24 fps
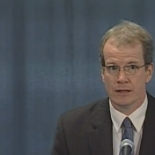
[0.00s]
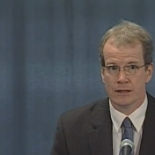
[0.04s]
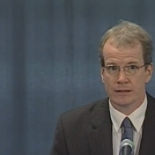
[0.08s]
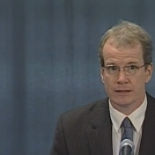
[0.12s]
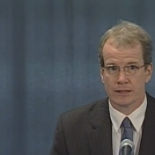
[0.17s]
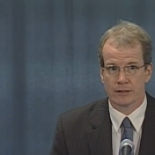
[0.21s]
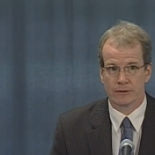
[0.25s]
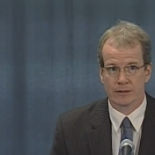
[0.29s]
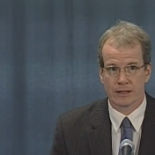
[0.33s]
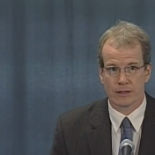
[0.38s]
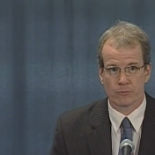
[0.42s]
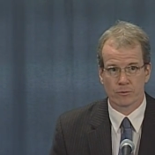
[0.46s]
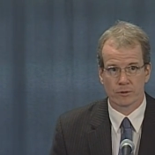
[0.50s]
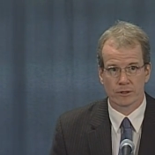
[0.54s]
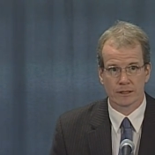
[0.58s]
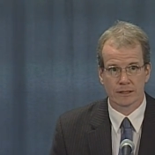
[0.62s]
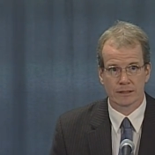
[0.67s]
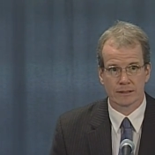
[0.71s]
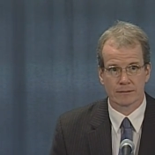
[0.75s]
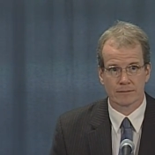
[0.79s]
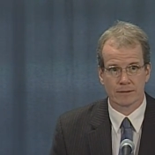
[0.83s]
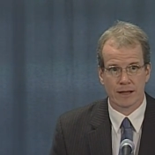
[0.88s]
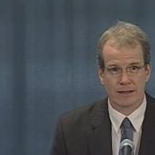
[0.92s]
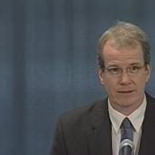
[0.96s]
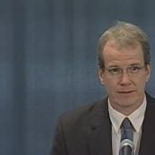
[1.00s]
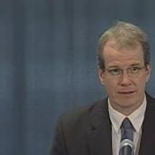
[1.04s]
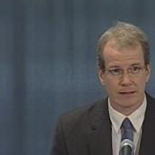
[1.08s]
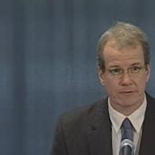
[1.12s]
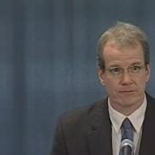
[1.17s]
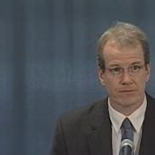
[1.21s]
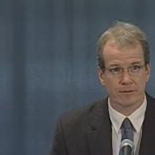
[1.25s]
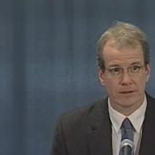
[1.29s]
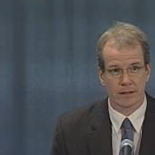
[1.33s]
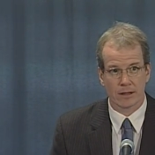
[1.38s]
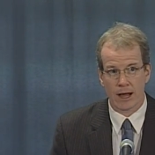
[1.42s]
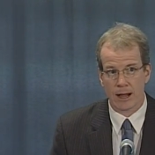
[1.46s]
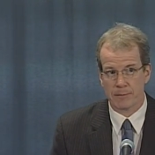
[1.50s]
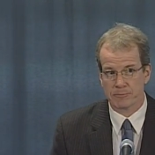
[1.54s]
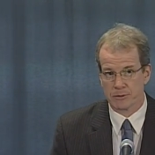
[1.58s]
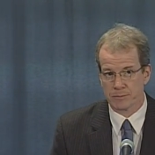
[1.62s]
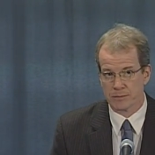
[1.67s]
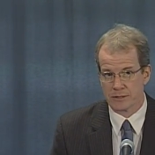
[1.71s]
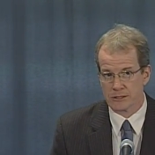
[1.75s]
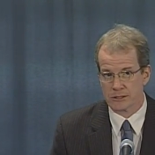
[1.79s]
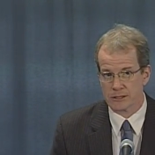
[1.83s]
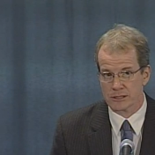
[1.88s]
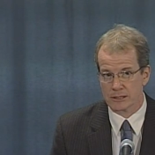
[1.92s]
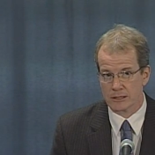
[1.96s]
they, they really, I think, feel
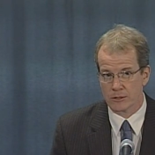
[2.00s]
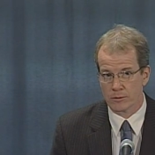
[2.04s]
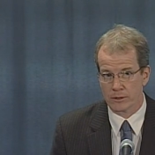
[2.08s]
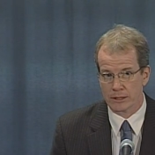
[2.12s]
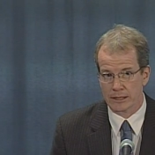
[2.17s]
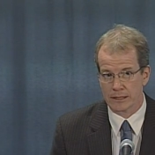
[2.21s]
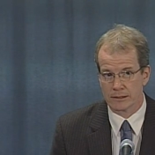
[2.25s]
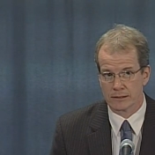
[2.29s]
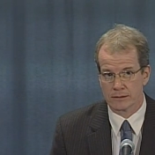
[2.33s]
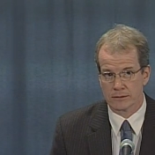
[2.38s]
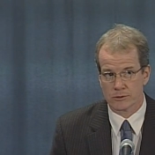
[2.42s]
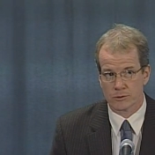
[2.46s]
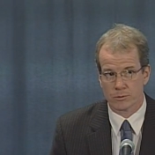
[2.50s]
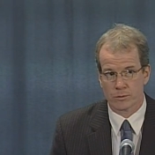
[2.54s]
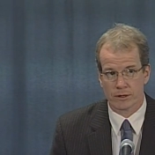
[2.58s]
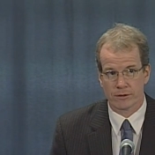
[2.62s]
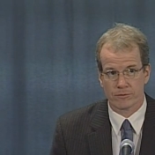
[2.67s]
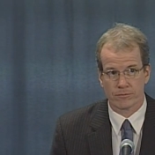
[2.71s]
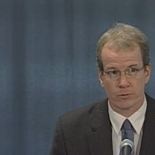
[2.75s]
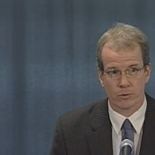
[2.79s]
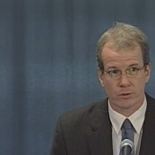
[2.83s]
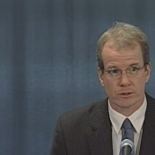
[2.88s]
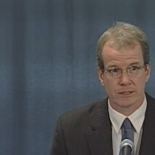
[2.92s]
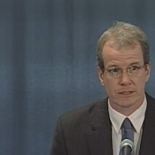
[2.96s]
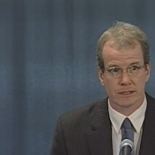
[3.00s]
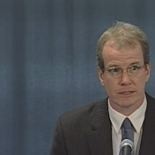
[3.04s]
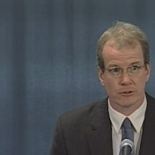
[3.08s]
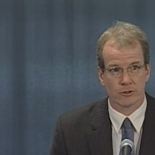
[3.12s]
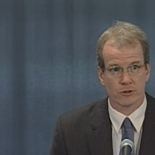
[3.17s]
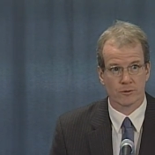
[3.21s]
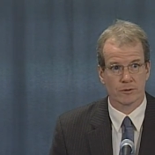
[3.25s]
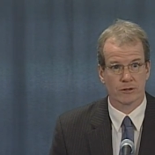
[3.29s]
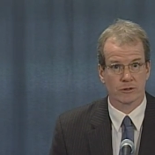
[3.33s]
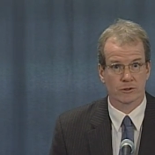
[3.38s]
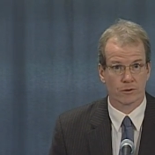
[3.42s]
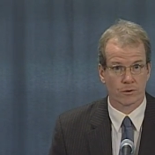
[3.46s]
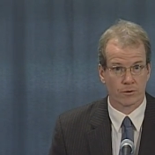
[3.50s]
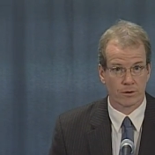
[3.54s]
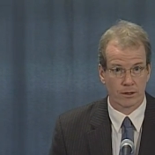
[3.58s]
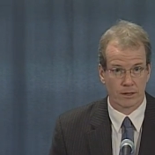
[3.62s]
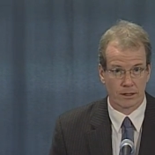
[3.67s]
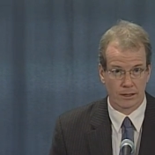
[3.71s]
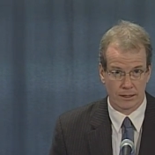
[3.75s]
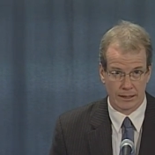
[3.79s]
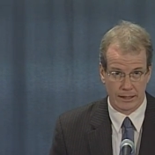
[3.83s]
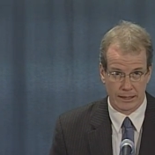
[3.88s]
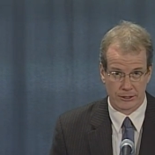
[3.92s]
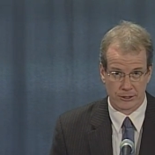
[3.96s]
optimistic going into the 2014
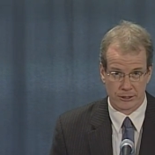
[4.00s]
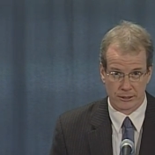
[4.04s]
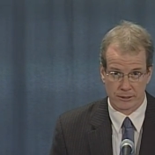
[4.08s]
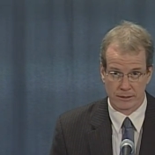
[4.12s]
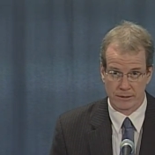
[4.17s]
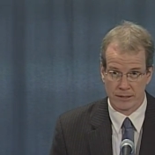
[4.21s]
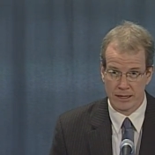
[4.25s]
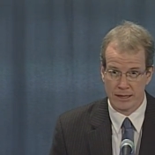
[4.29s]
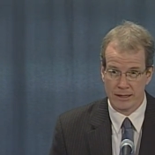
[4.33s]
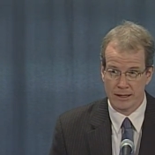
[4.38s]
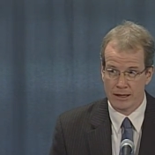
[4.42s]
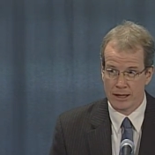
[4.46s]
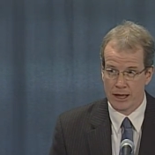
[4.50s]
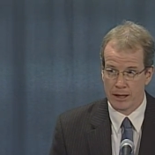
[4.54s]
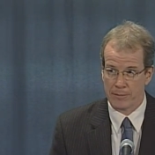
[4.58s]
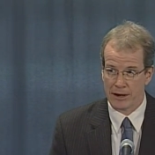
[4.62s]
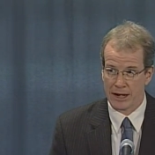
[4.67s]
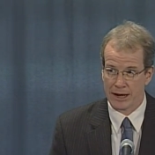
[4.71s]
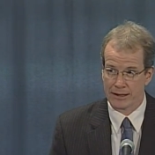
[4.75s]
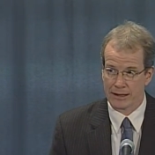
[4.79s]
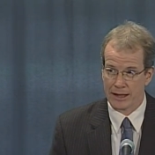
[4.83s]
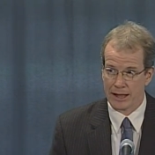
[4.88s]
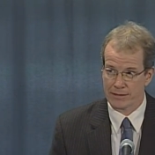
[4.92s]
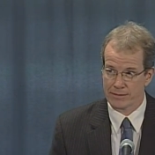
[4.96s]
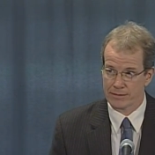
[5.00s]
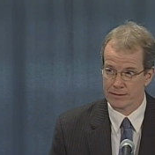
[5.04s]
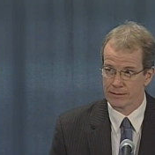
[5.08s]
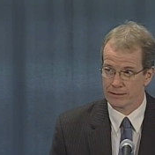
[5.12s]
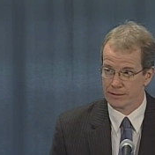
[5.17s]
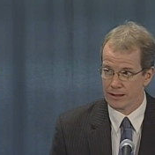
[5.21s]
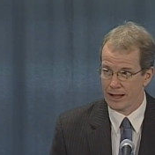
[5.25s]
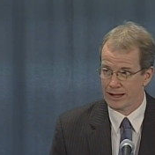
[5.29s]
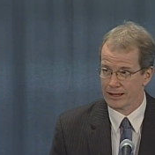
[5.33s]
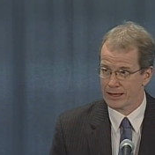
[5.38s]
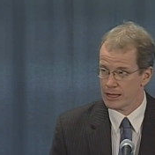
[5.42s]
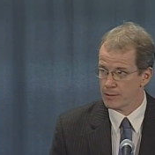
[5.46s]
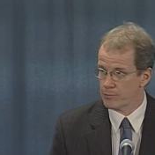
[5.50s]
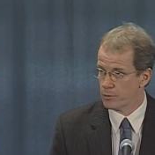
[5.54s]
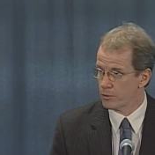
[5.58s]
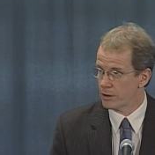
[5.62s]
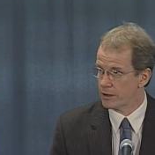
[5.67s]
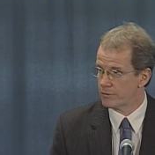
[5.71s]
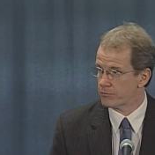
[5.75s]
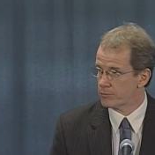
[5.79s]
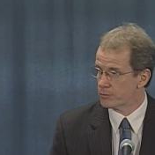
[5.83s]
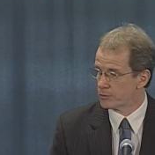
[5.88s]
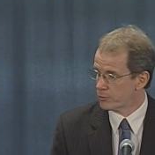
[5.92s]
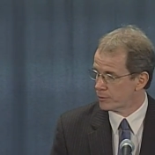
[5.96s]
gubernatorial election. I mean, I, I think I came away
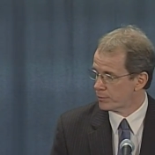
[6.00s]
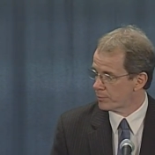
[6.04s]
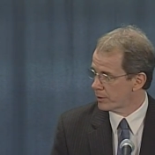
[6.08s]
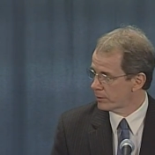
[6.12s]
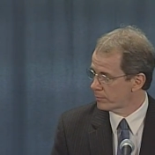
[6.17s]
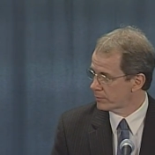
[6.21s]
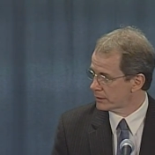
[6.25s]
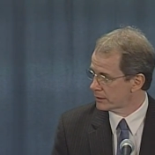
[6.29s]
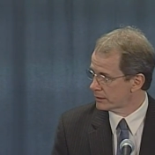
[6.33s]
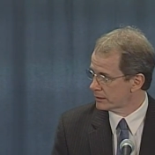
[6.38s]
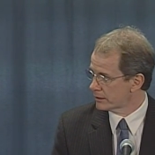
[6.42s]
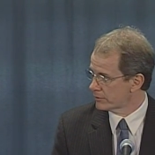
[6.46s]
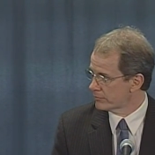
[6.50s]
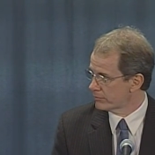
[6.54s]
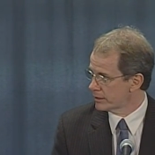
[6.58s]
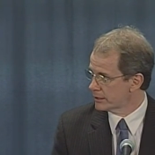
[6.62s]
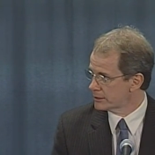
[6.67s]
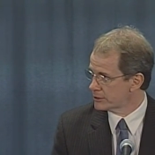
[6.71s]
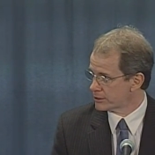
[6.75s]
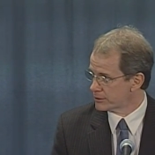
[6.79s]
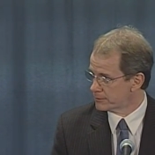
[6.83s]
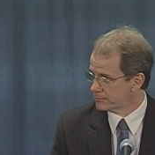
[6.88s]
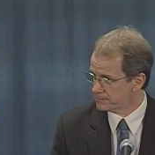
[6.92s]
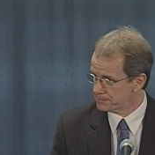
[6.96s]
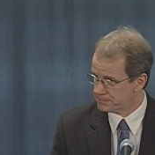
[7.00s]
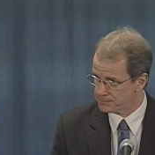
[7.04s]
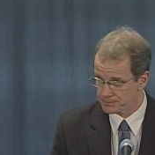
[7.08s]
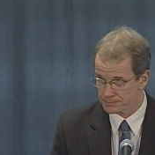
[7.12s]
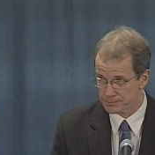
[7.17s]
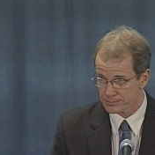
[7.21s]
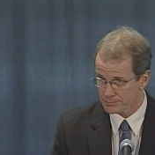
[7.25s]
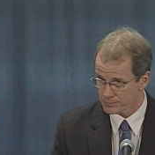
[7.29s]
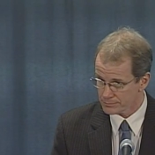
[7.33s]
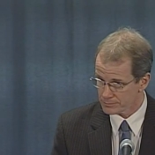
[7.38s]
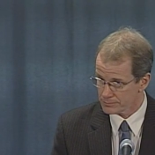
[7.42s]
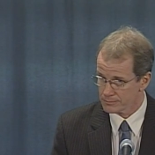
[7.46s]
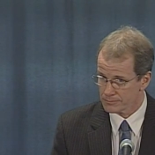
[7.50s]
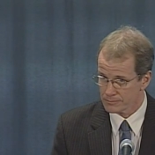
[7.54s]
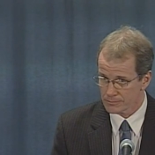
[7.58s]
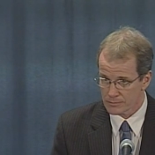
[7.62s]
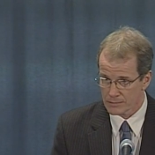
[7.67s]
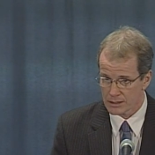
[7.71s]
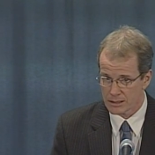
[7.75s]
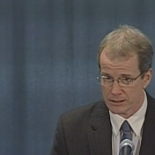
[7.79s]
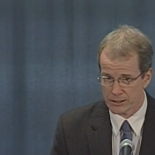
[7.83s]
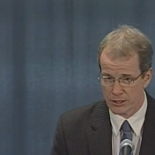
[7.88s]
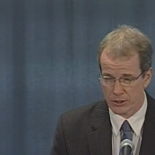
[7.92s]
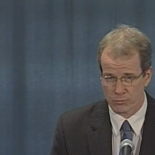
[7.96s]
from the Republican convention,
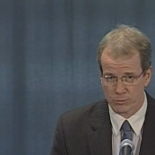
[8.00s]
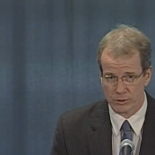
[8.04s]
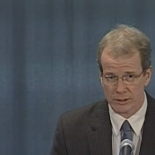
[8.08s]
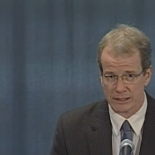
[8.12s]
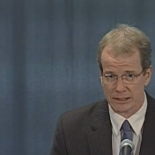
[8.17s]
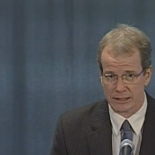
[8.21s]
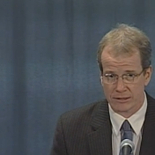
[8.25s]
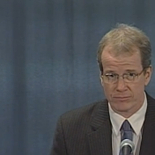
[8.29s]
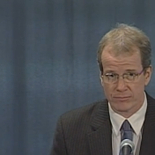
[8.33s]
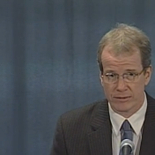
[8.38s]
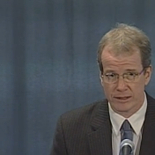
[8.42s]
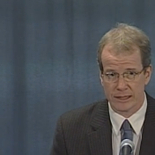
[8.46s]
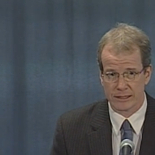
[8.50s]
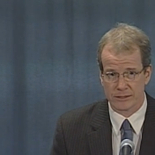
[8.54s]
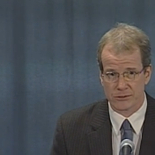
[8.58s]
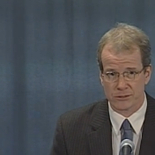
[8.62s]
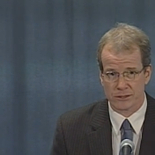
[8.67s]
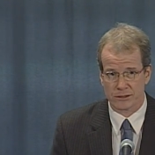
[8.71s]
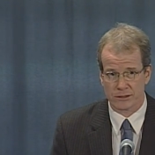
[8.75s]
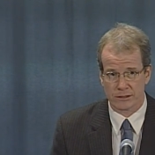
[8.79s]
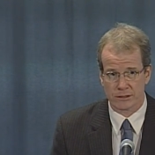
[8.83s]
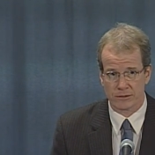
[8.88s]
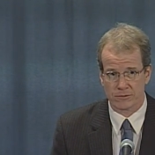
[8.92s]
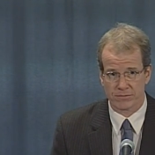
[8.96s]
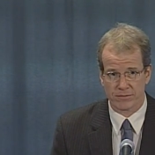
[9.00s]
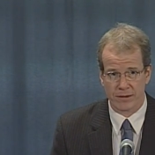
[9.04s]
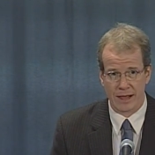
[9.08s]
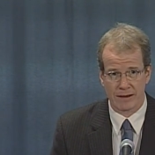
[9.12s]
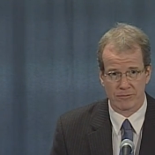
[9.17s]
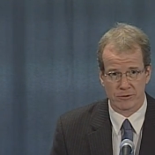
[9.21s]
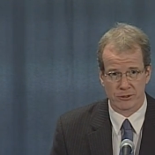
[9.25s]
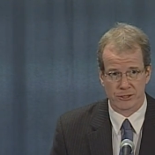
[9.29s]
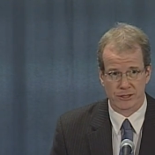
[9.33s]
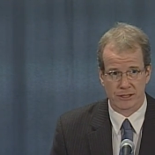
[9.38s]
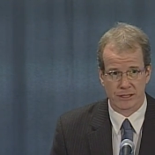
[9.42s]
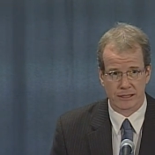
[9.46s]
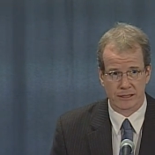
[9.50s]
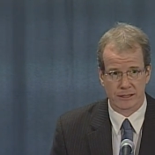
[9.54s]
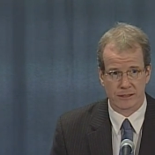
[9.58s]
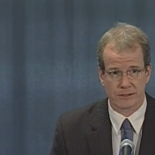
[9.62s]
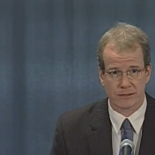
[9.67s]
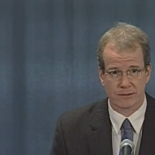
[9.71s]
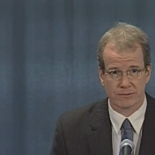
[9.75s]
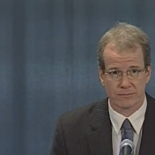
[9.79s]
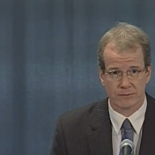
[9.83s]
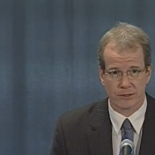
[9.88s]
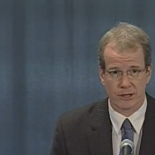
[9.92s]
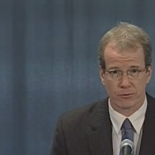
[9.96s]
you know, really convinced that there are five or six,
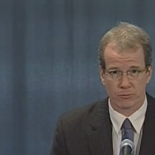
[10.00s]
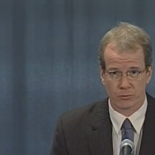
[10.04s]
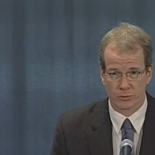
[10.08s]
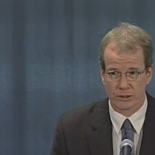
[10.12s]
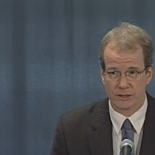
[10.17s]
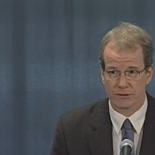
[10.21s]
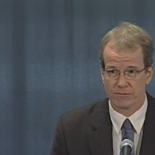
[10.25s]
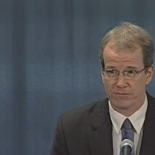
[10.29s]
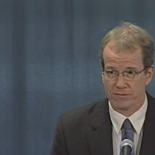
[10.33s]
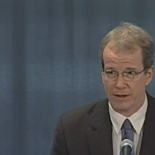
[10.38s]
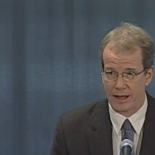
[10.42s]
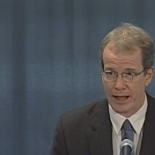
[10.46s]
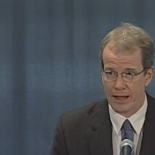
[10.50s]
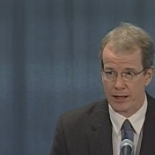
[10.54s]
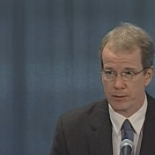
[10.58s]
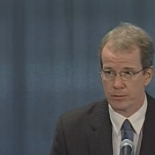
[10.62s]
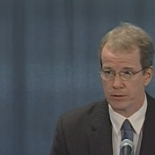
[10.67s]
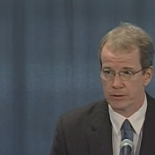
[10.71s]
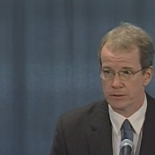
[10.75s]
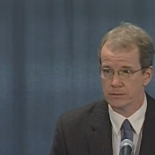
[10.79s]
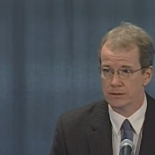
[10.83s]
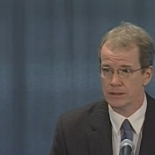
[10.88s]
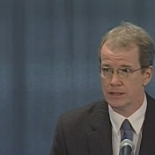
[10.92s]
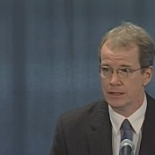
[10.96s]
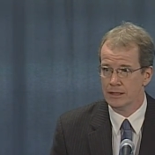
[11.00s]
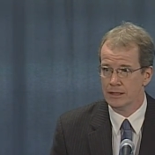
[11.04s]
you know, really viable